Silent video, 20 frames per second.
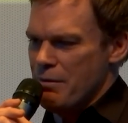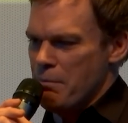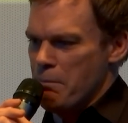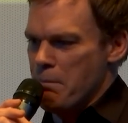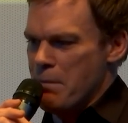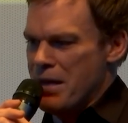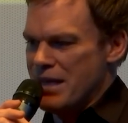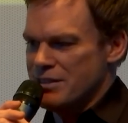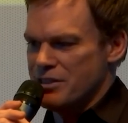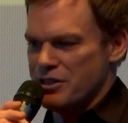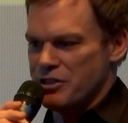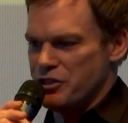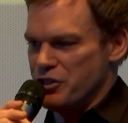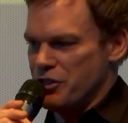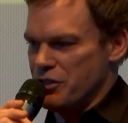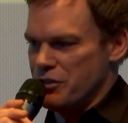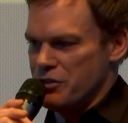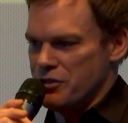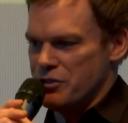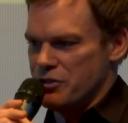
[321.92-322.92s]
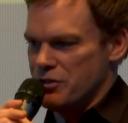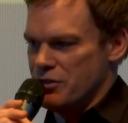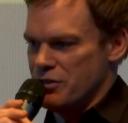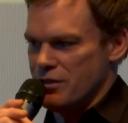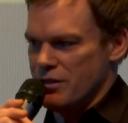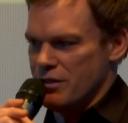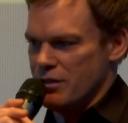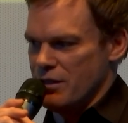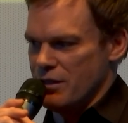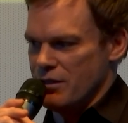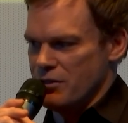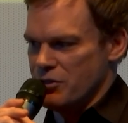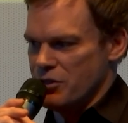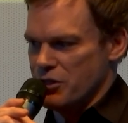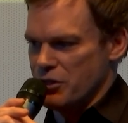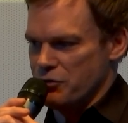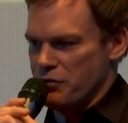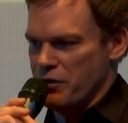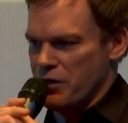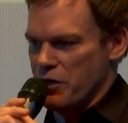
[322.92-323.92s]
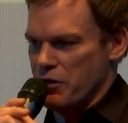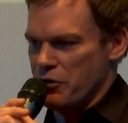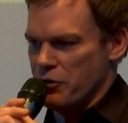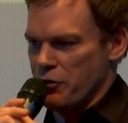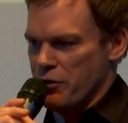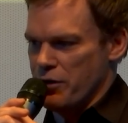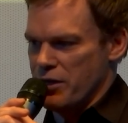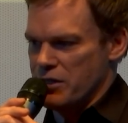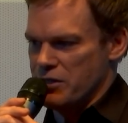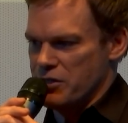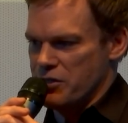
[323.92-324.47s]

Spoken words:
messages in Six Feet Under as